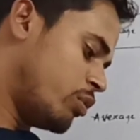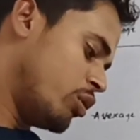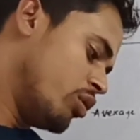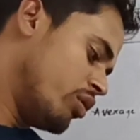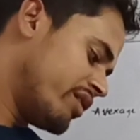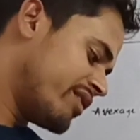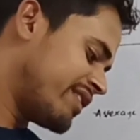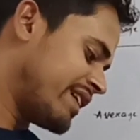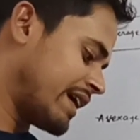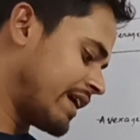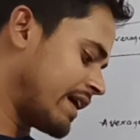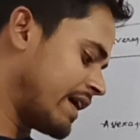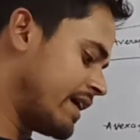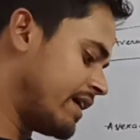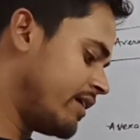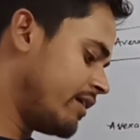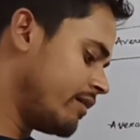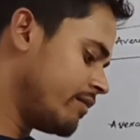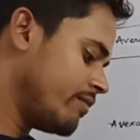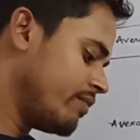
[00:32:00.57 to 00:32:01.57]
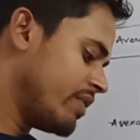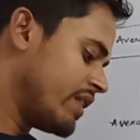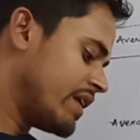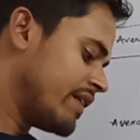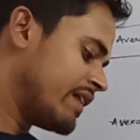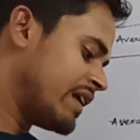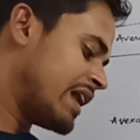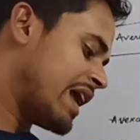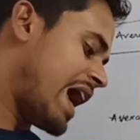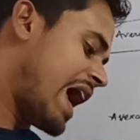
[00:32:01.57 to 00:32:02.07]
4 seconds,
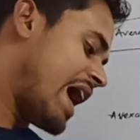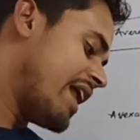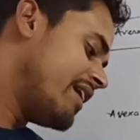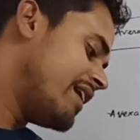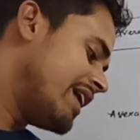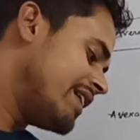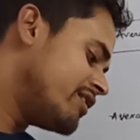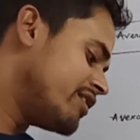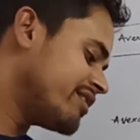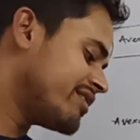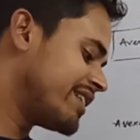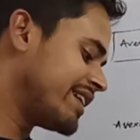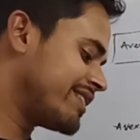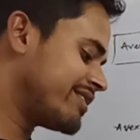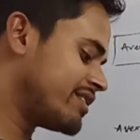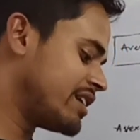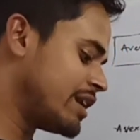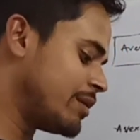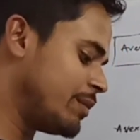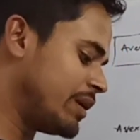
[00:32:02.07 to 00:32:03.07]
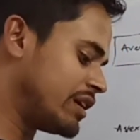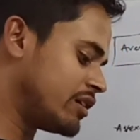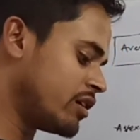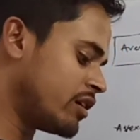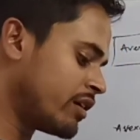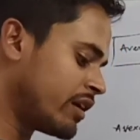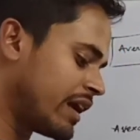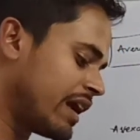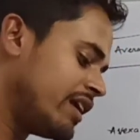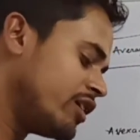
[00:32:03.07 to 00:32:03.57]
then another 16
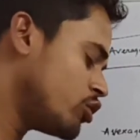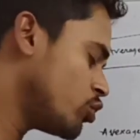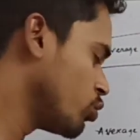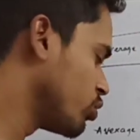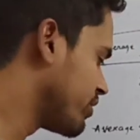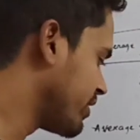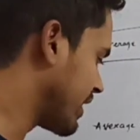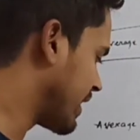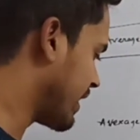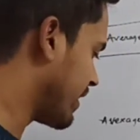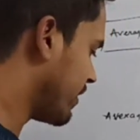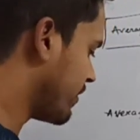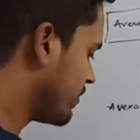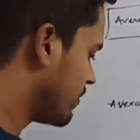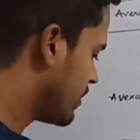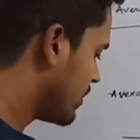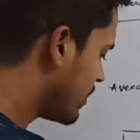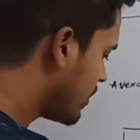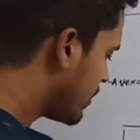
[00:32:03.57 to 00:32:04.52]
meter in 2 seconds.